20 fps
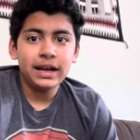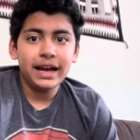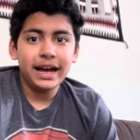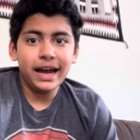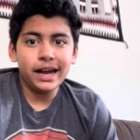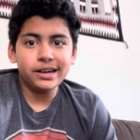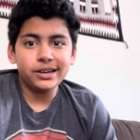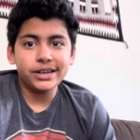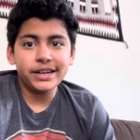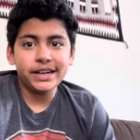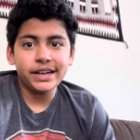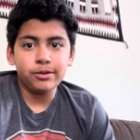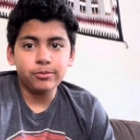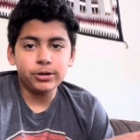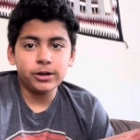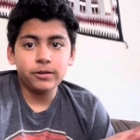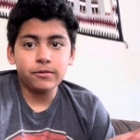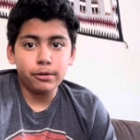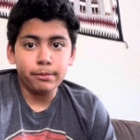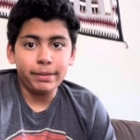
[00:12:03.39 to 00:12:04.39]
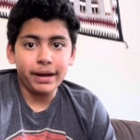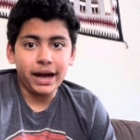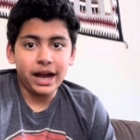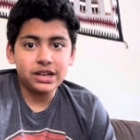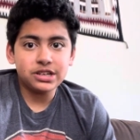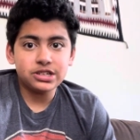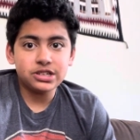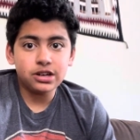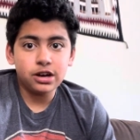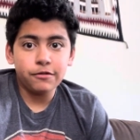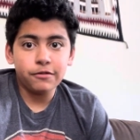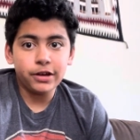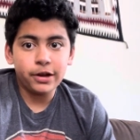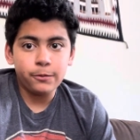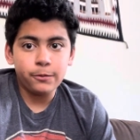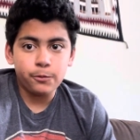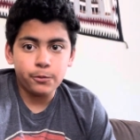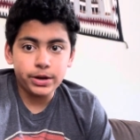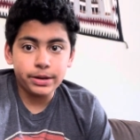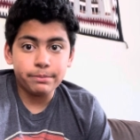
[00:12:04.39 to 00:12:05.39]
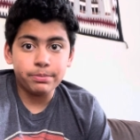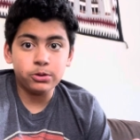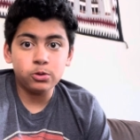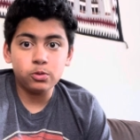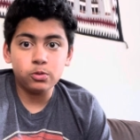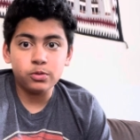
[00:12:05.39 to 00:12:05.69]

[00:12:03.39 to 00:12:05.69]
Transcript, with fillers: and get rid of the bad stuff and reboot